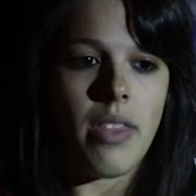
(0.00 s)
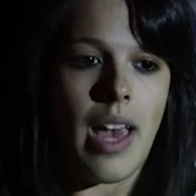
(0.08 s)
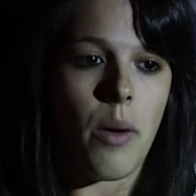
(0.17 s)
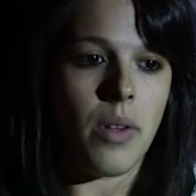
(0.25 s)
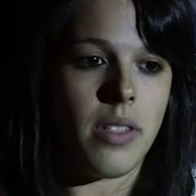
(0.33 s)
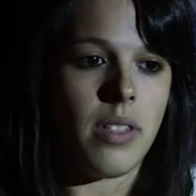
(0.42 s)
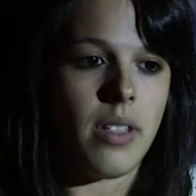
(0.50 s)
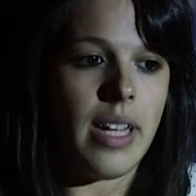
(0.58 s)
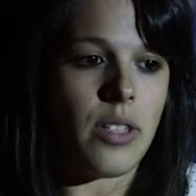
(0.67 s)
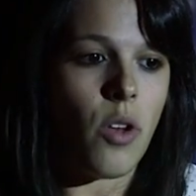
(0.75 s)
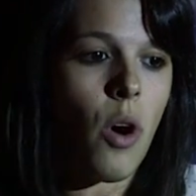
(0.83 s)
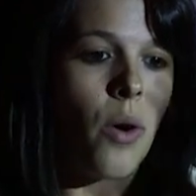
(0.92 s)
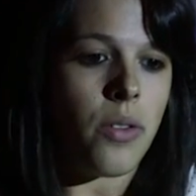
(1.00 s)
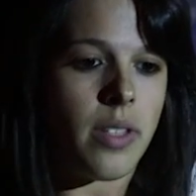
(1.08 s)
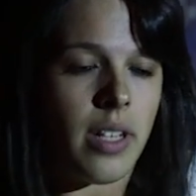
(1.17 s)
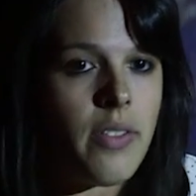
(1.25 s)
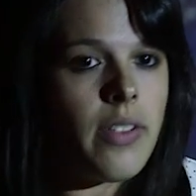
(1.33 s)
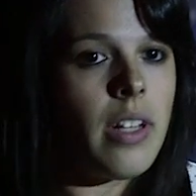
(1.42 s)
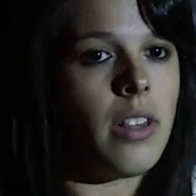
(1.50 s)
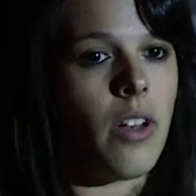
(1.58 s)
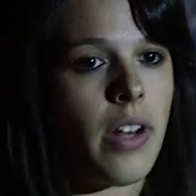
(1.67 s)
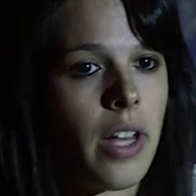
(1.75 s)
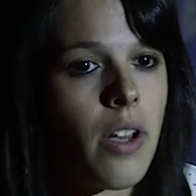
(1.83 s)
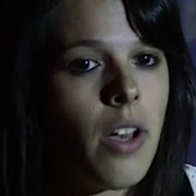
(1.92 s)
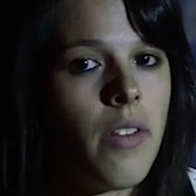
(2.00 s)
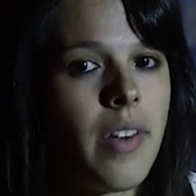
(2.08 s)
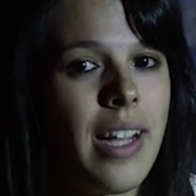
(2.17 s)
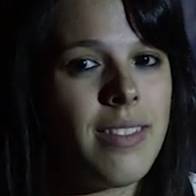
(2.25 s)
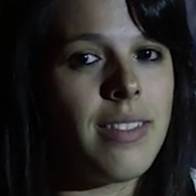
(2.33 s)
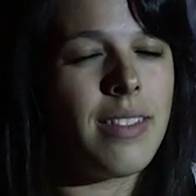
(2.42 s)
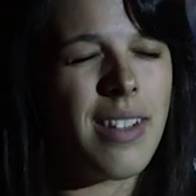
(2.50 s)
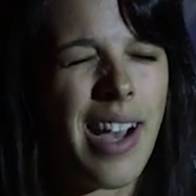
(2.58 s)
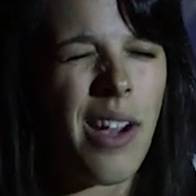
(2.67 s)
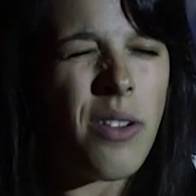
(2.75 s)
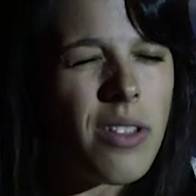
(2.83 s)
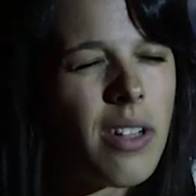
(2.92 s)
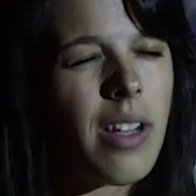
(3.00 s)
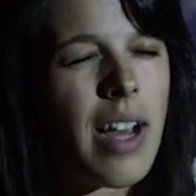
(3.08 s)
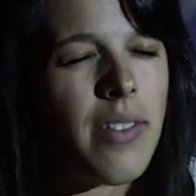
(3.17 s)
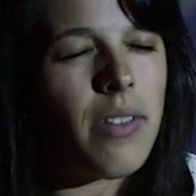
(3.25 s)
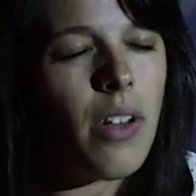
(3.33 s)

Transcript: that was its own significant learning curve, I also kind of